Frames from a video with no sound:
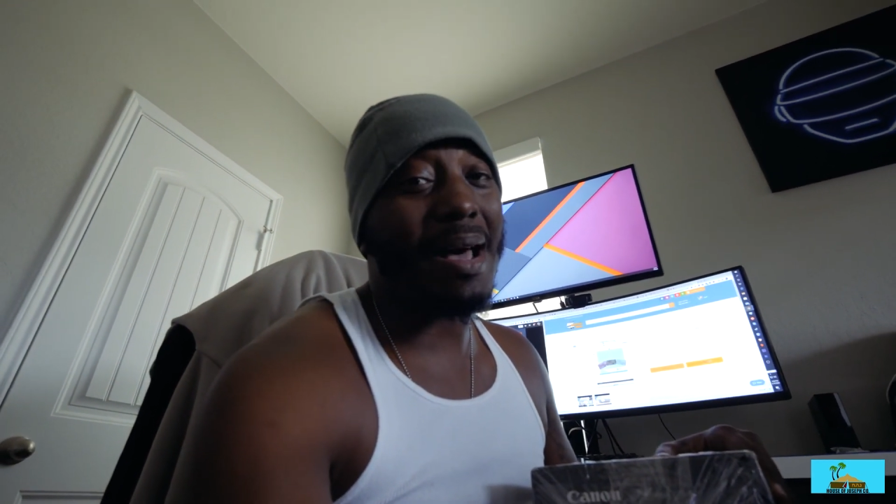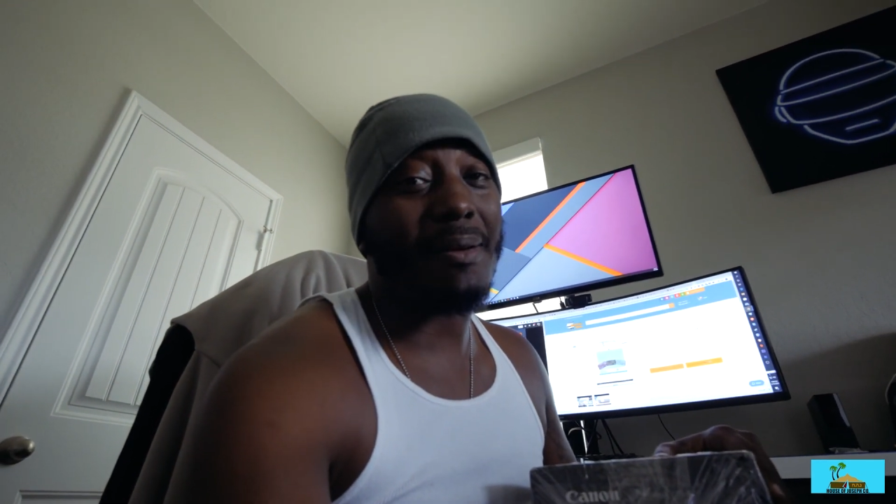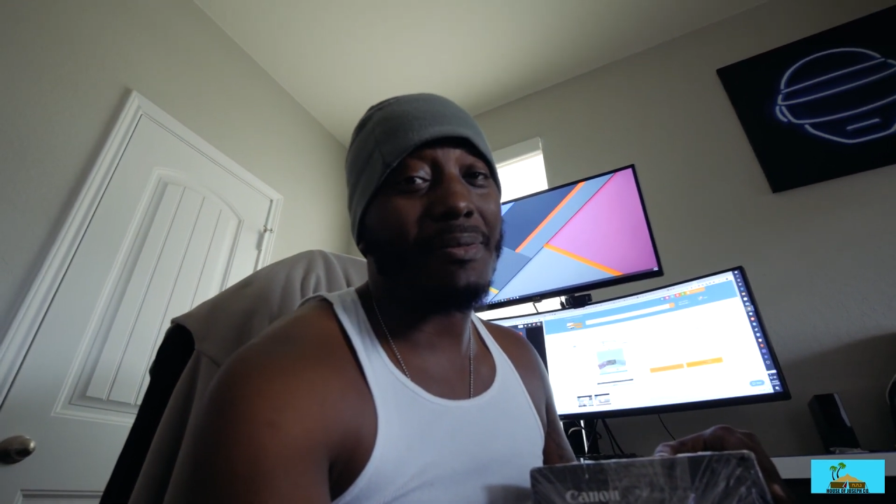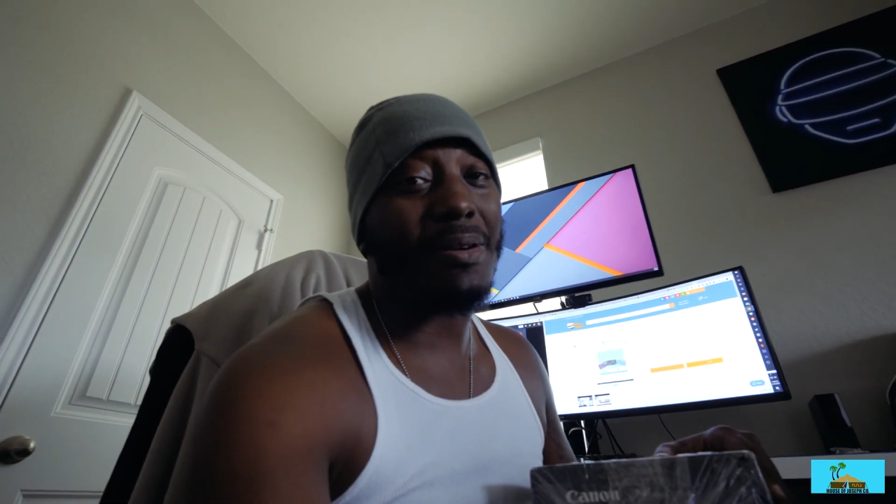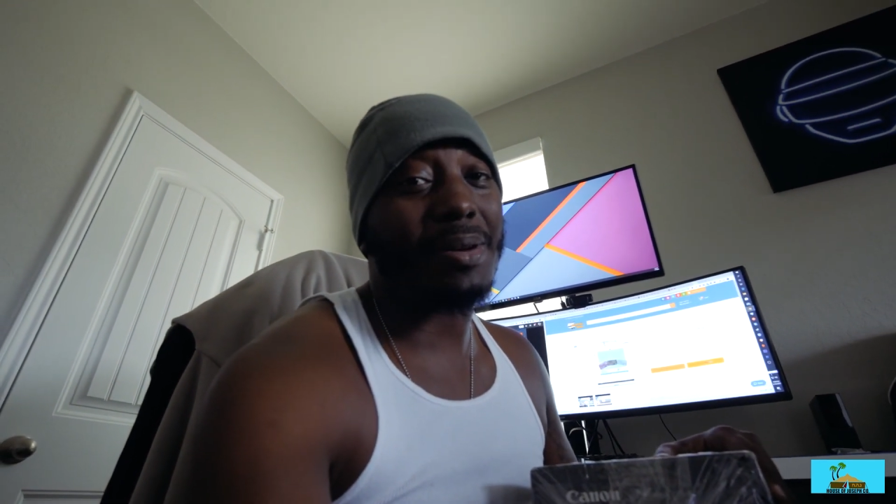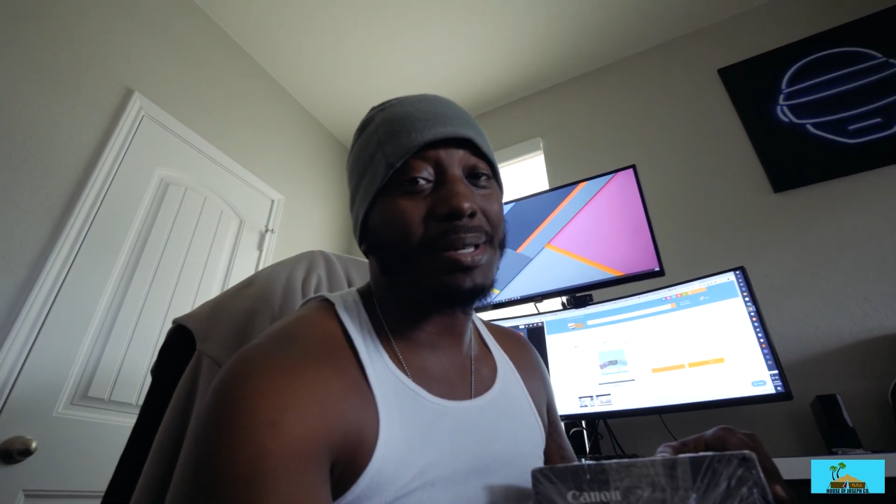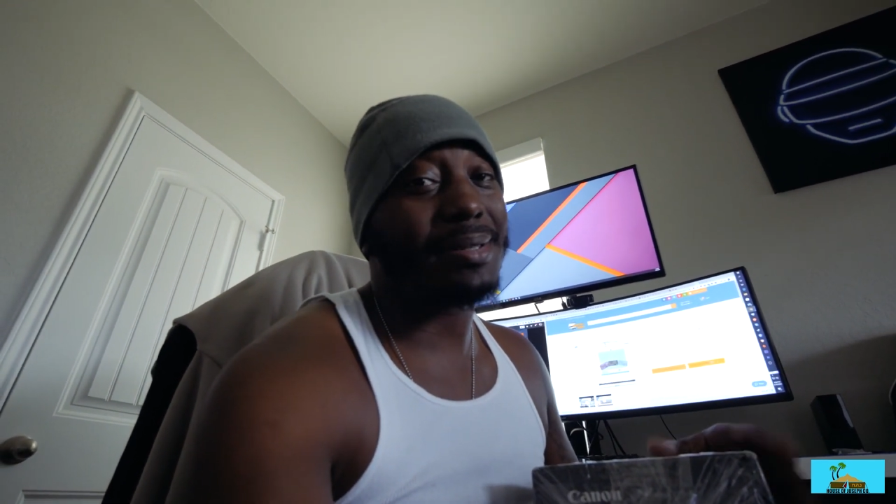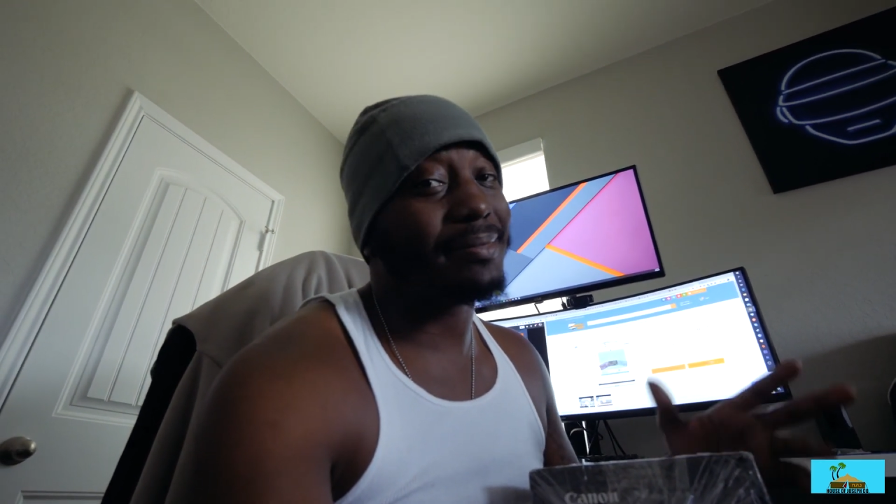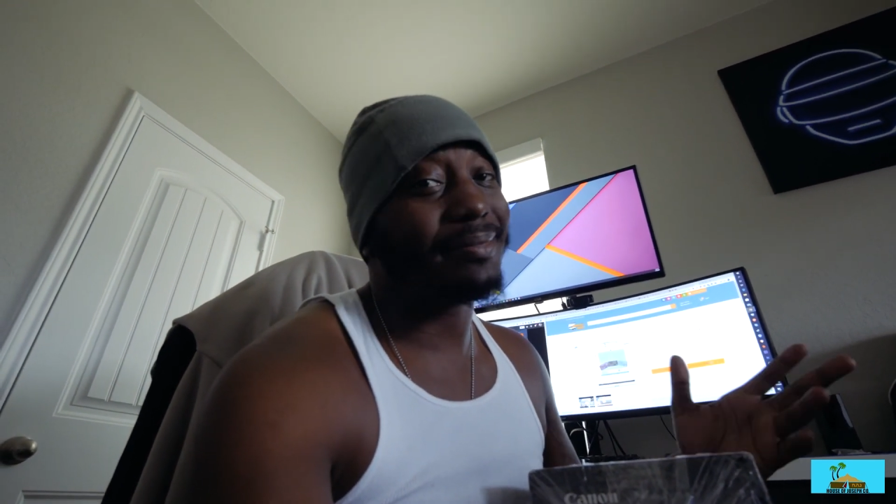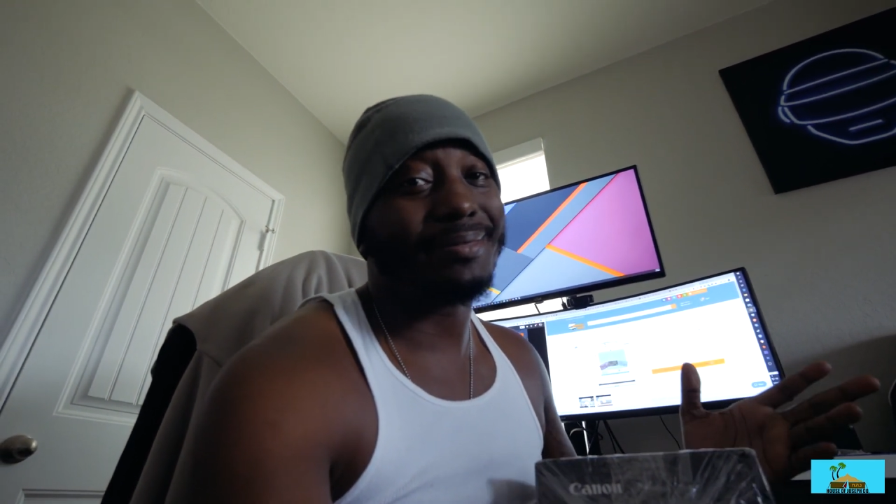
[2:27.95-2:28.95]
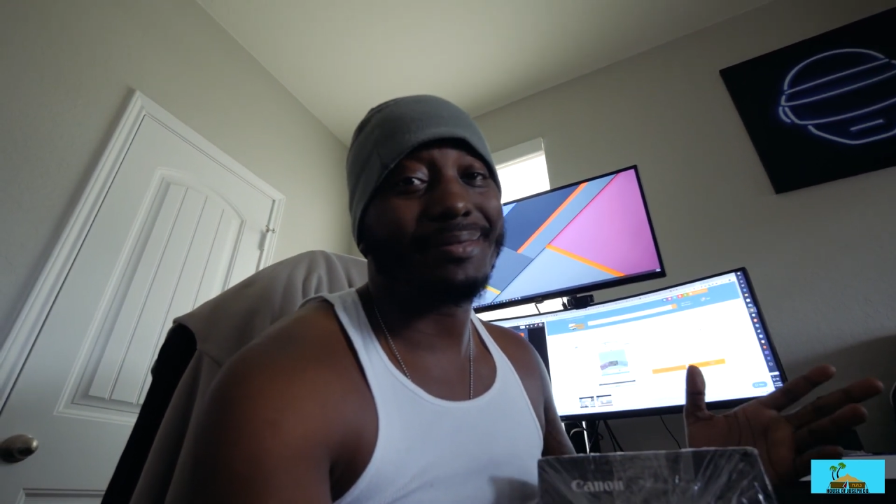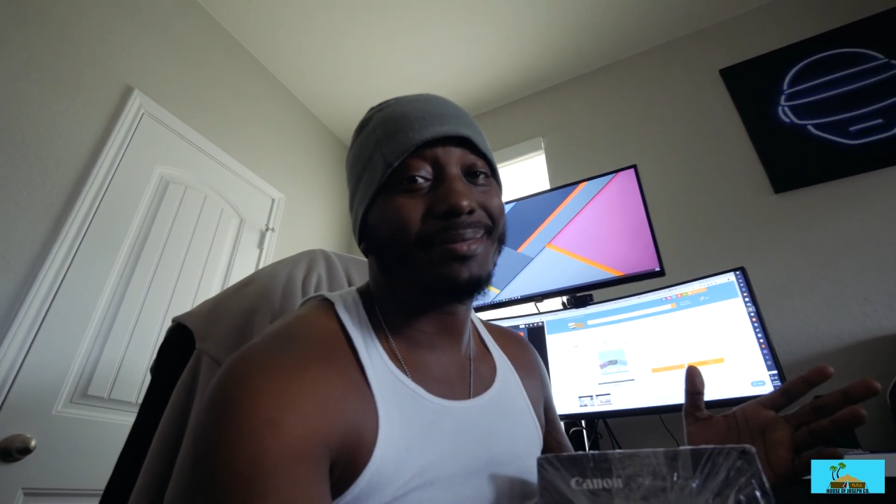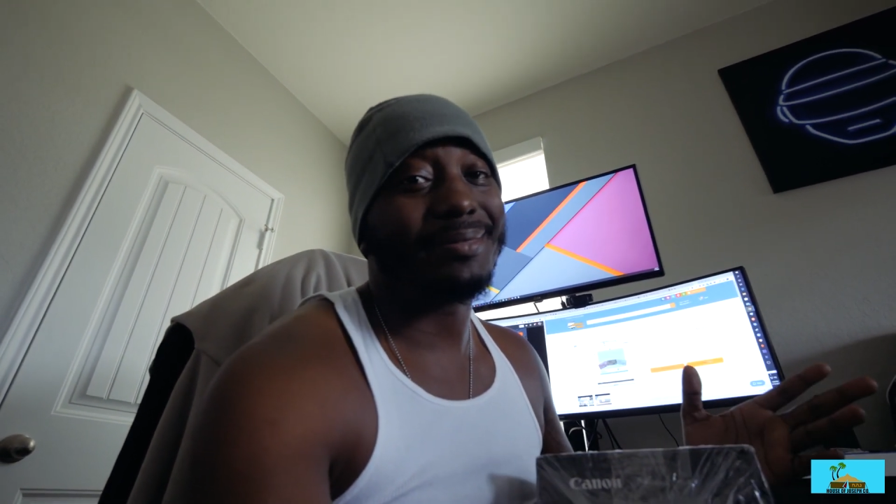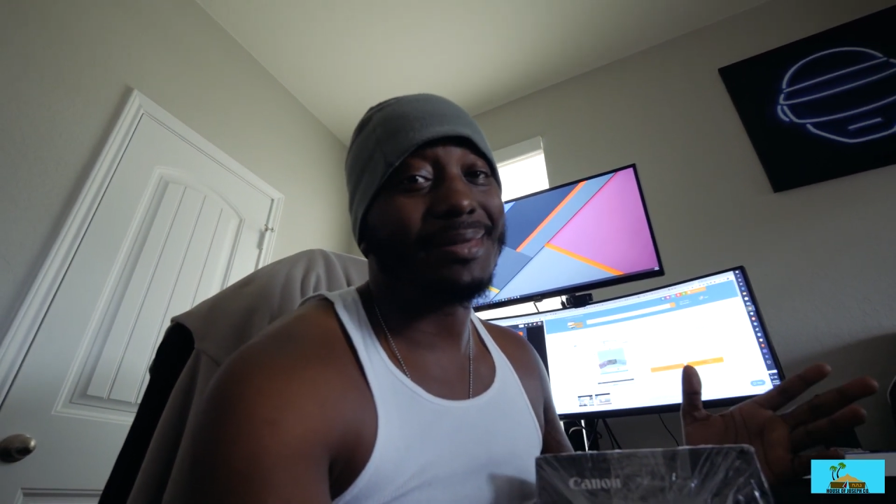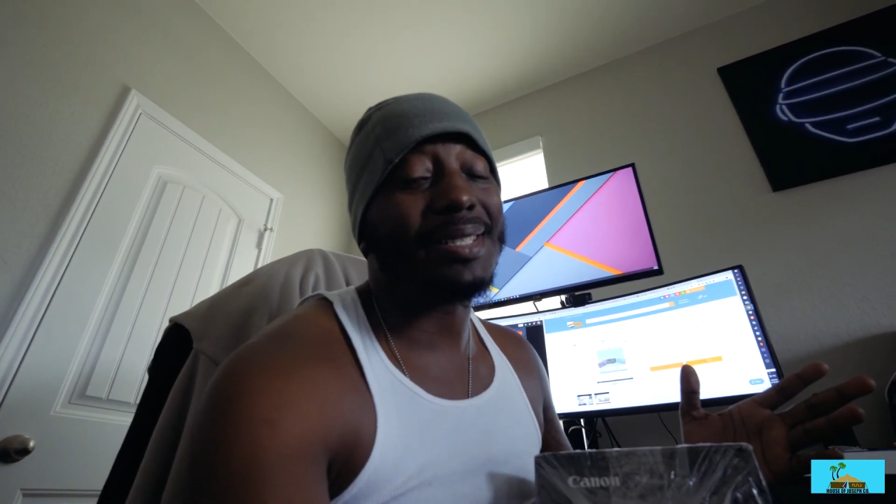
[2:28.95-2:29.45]
autofocus.
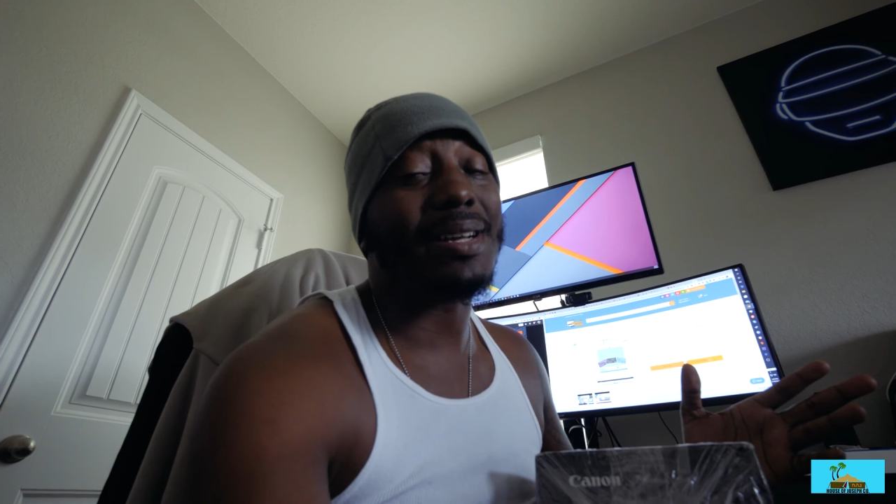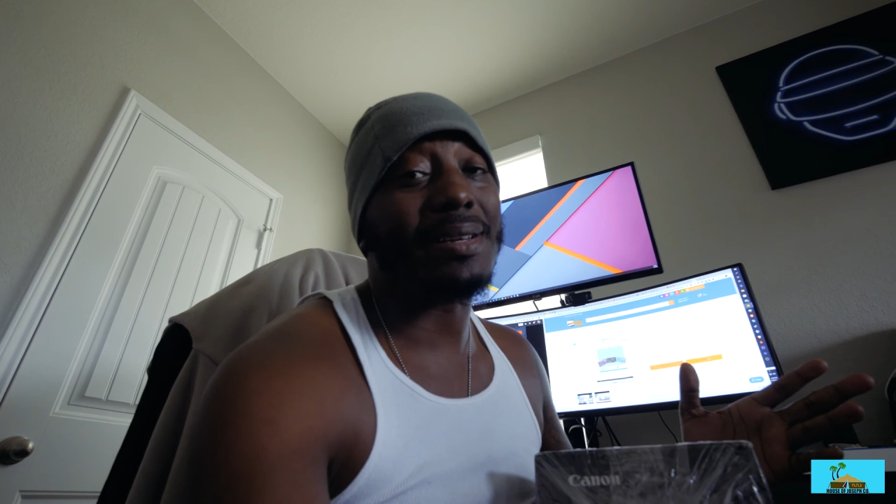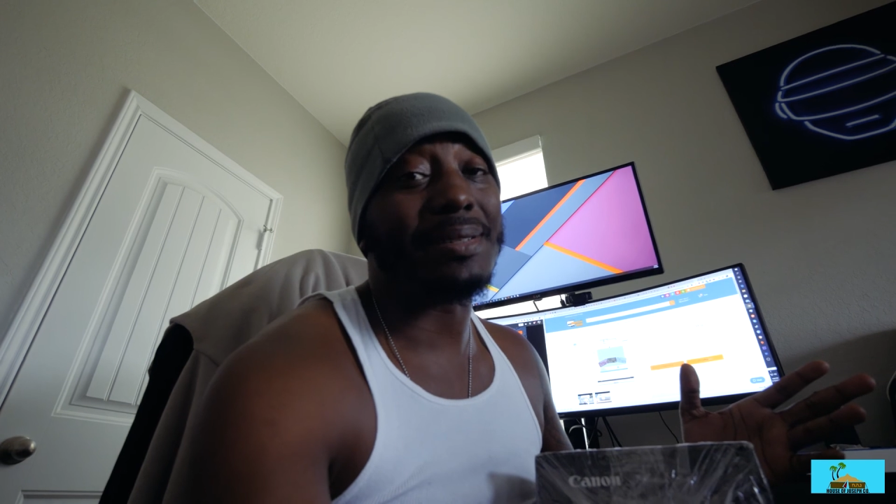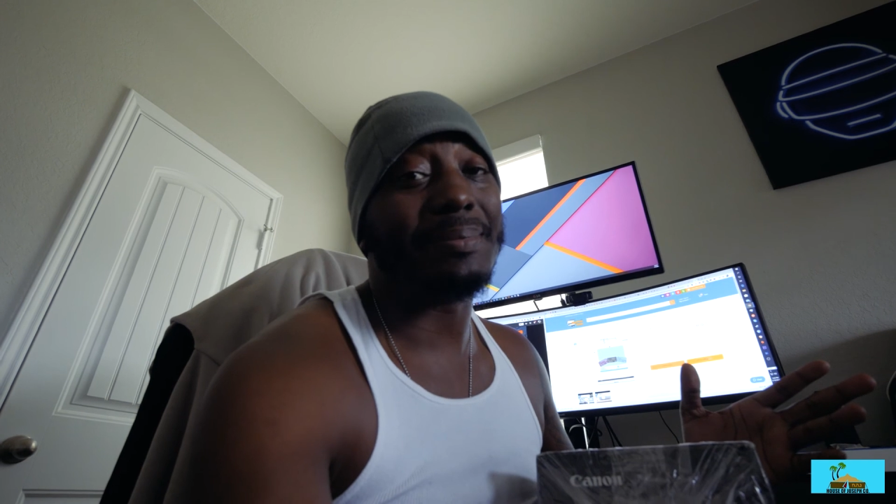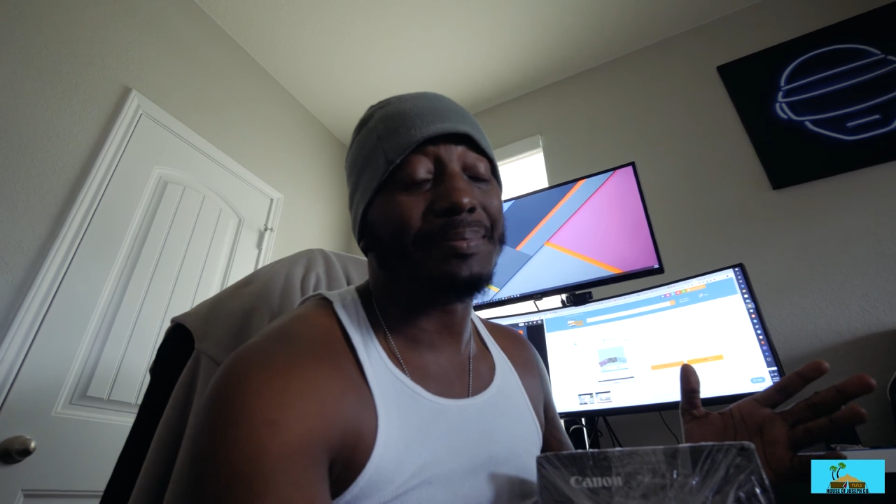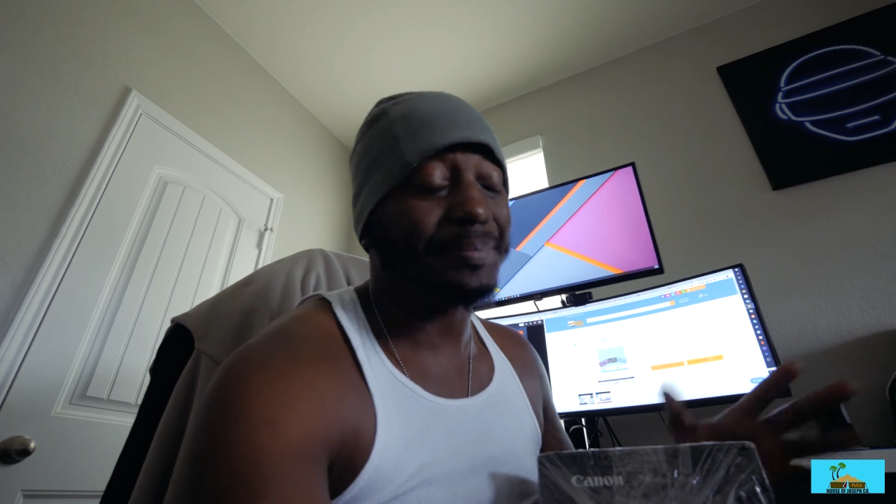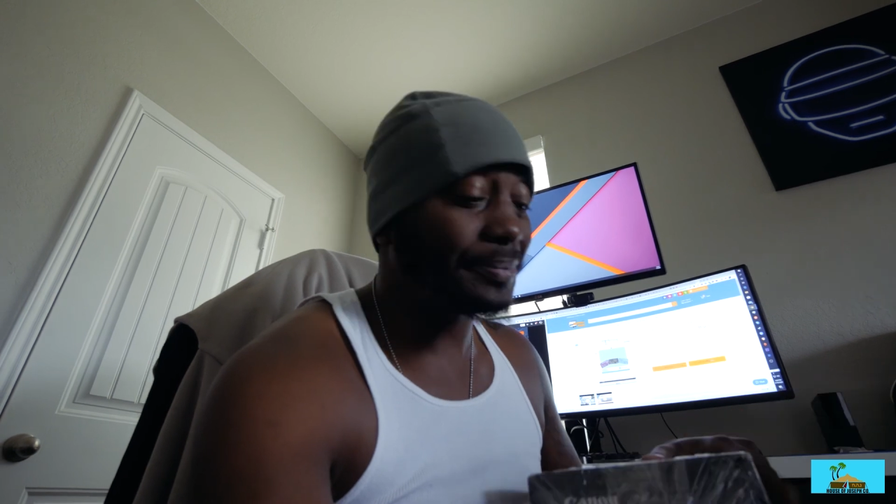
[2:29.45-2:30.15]
It's awesome.